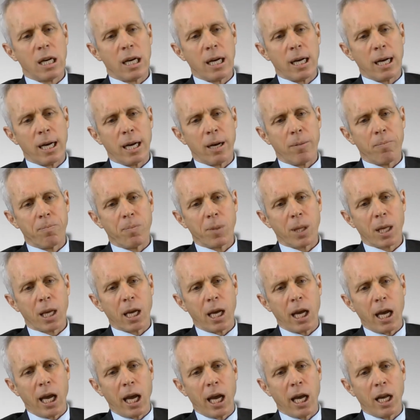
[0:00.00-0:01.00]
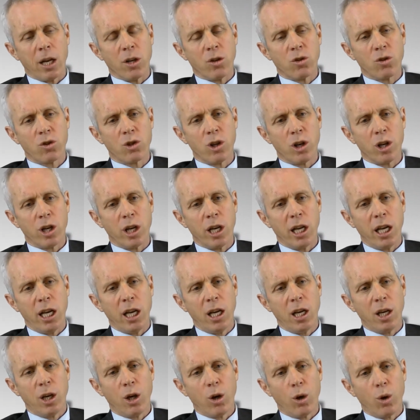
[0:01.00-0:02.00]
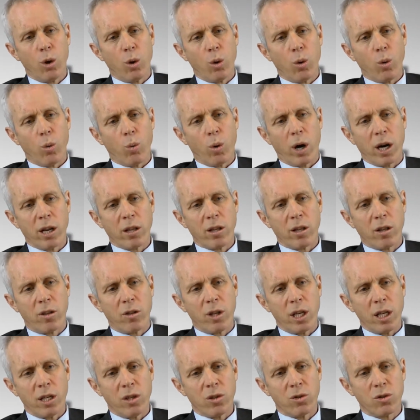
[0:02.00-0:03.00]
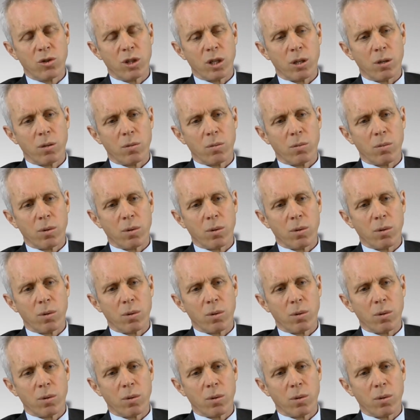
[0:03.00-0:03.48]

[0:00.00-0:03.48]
and certainly one of the things that